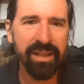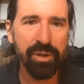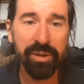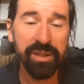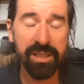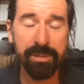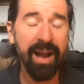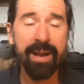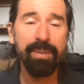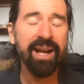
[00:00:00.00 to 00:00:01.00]
go and just
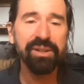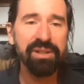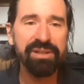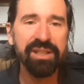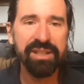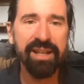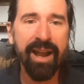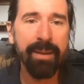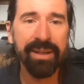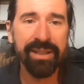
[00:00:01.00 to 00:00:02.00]
buy piles of
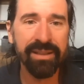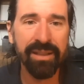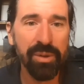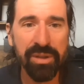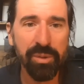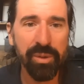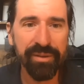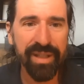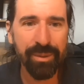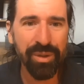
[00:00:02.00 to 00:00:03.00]
psilocybin and go and do
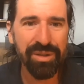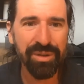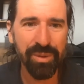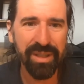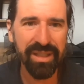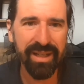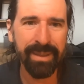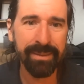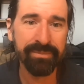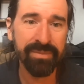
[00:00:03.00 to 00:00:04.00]
whatever they want to with it. I mean,